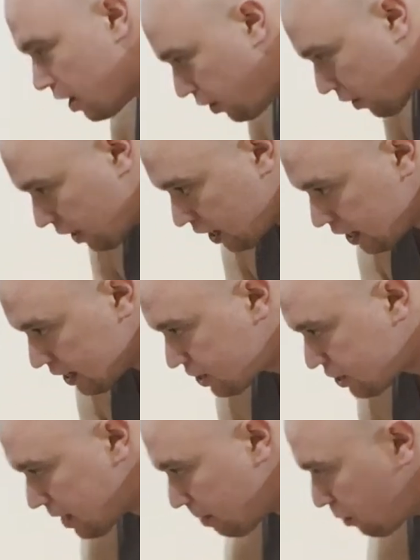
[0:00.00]
You're gonna need
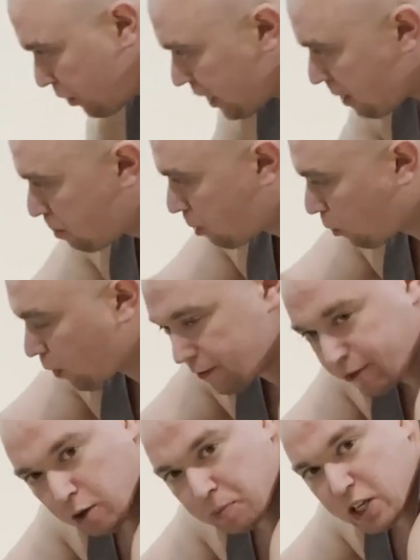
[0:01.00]
something
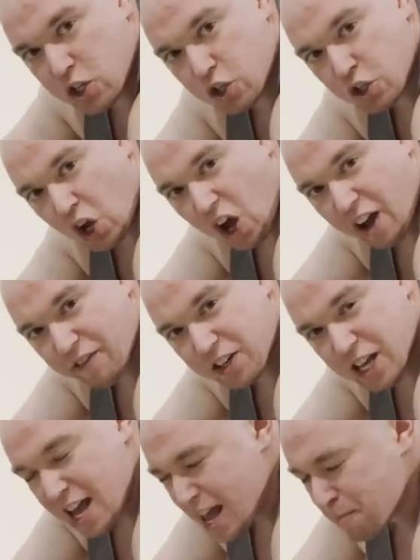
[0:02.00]
preferably
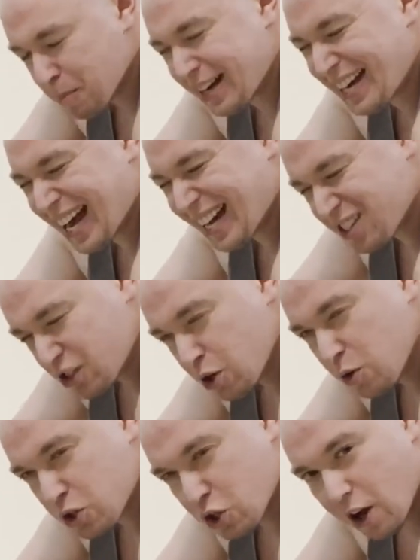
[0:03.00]
soft, but not
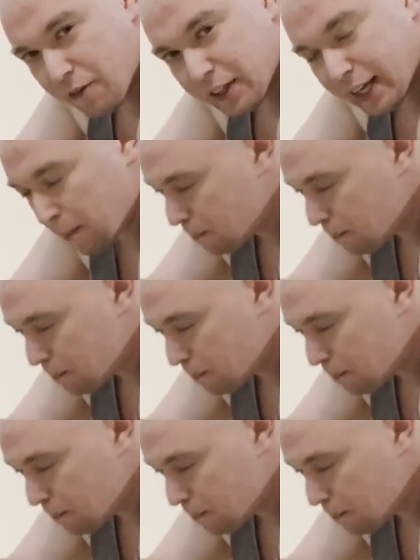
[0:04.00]
too soft like a